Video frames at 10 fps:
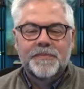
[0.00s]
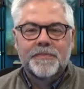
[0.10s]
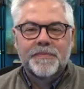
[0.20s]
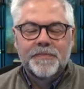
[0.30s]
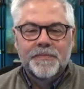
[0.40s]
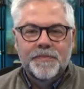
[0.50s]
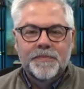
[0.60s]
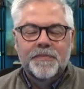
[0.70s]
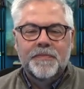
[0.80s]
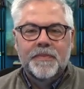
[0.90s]

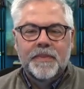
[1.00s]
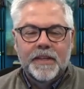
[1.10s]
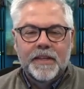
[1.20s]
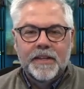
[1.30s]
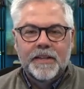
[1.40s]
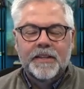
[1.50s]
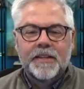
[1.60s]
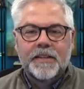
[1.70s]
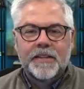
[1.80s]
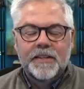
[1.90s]

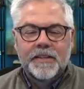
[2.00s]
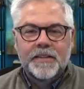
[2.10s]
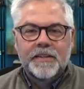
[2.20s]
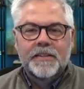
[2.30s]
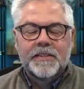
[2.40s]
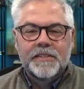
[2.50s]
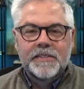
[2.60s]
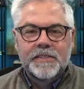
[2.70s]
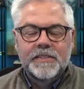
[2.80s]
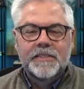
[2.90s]

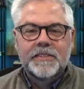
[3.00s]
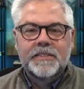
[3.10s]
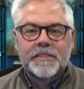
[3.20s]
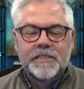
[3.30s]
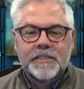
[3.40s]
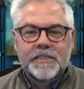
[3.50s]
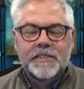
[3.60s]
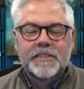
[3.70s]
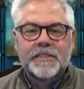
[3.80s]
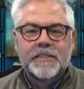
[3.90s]

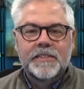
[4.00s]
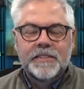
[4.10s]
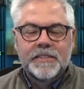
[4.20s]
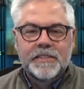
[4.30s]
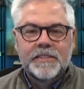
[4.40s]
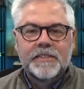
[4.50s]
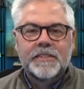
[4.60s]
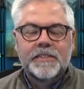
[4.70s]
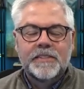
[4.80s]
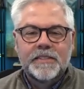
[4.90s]

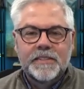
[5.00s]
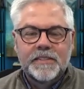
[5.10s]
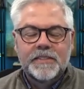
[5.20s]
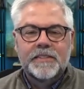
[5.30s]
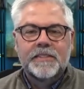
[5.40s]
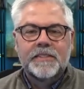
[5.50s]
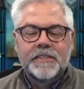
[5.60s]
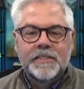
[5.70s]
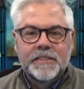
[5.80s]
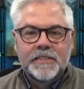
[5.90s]

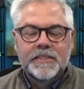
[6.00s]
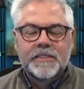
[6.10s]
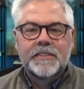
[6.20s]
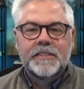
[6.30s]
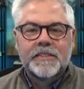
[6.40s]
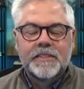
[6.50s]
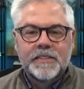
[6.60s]
[no speech]